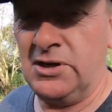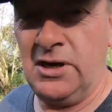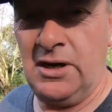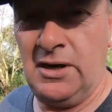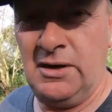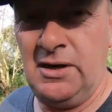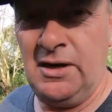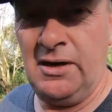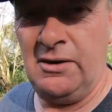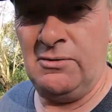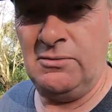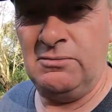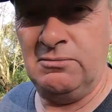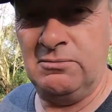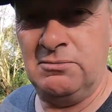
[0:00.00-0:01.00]
guy
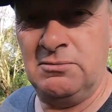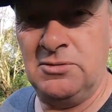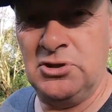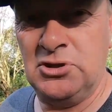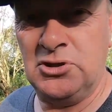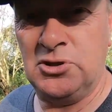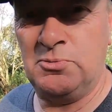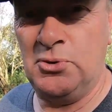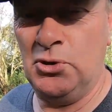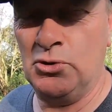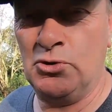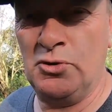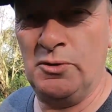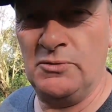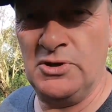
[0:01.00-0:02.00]
down, spoke
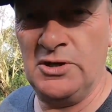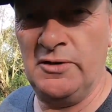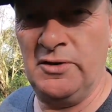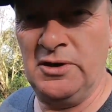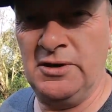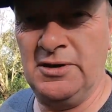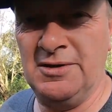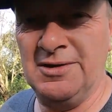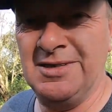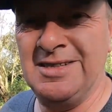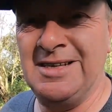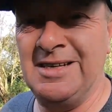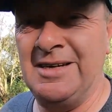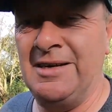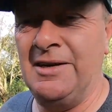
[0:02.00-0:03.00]
to him civilly,
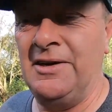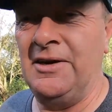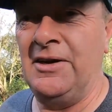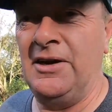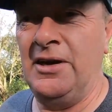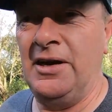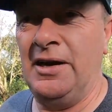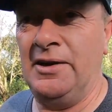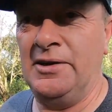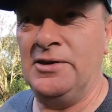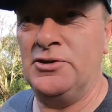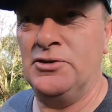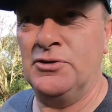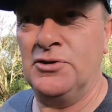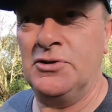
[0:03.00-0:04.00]
and he
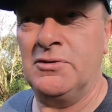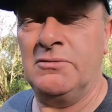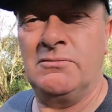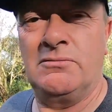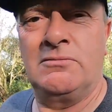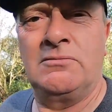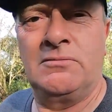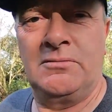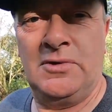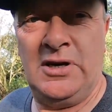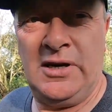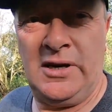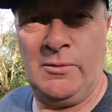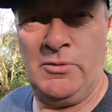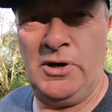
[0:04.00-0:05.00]
just
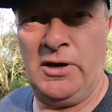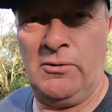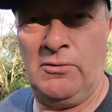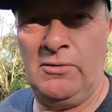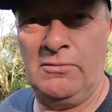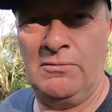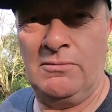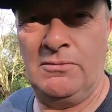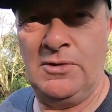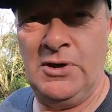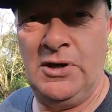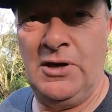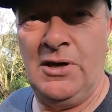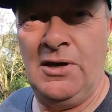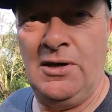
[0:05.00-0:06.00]
calmed down,
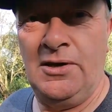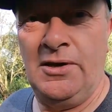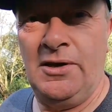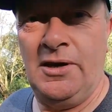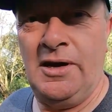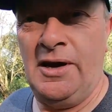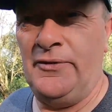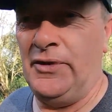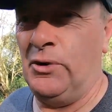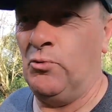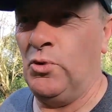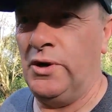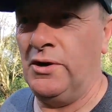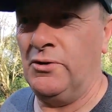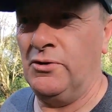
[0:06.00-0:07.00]
and then
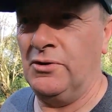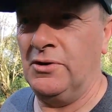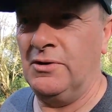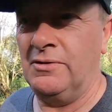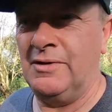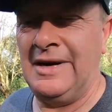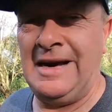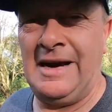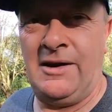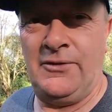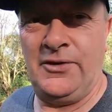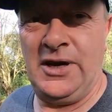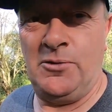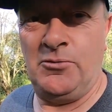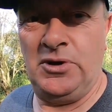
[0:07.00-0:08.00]
we could get out
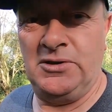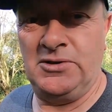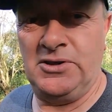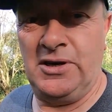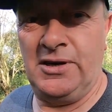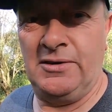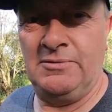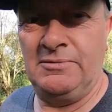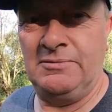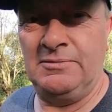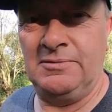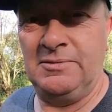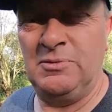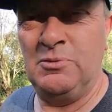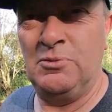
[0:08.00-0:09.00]
the ambulance again.
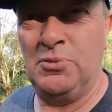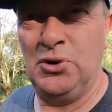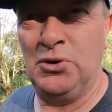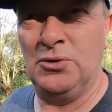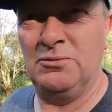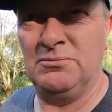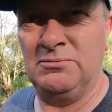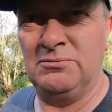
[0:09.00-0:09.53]
But